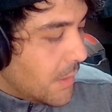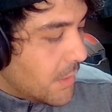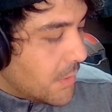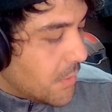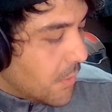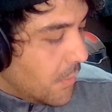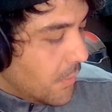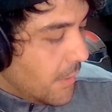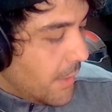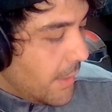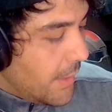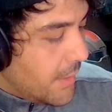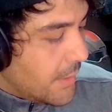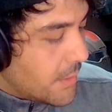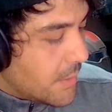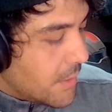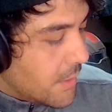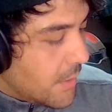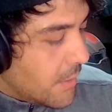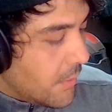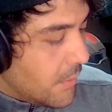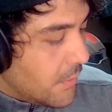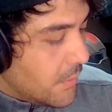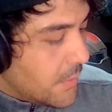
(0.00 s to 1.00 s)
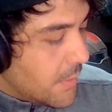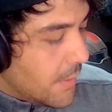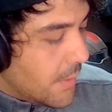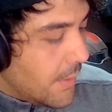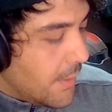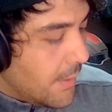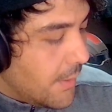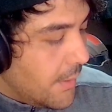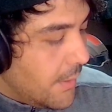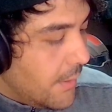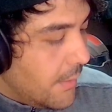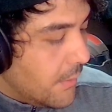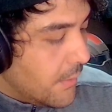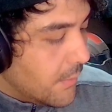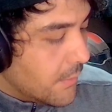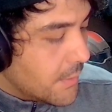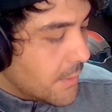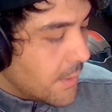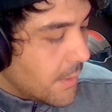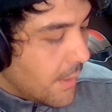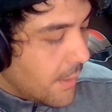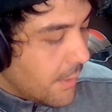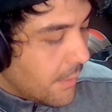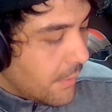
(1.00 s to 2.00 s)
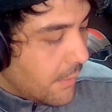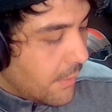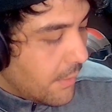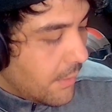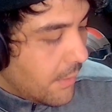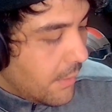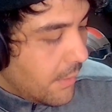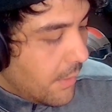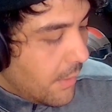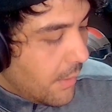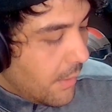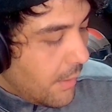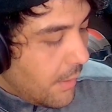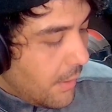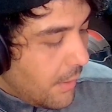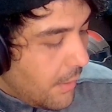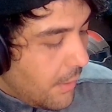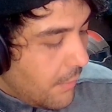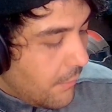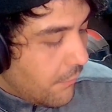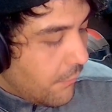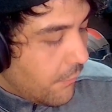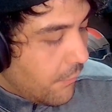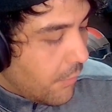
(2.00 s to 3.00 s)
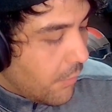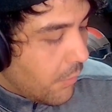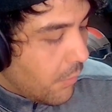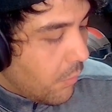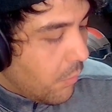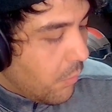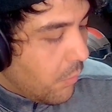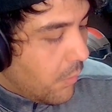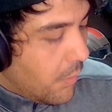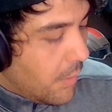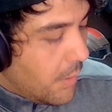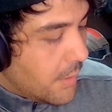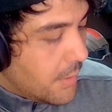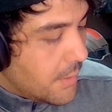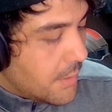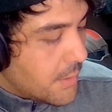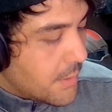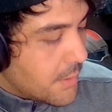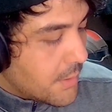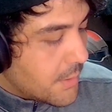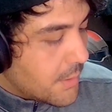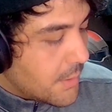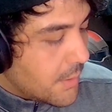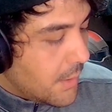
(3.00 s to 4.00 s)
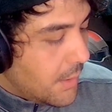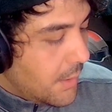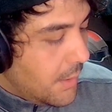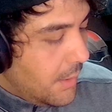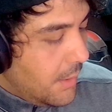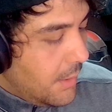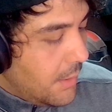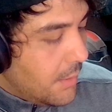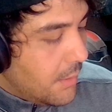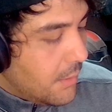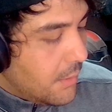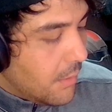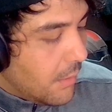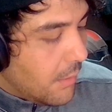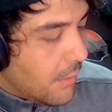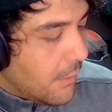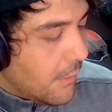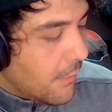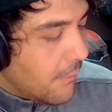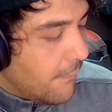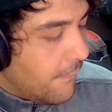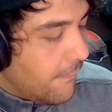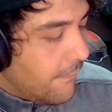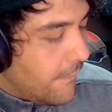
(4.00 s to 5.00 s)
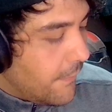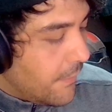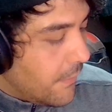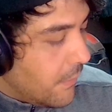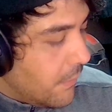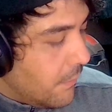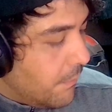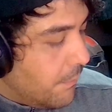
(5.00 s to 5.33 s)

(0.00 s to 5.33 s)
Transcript: So let us go to the hill together, and for our fill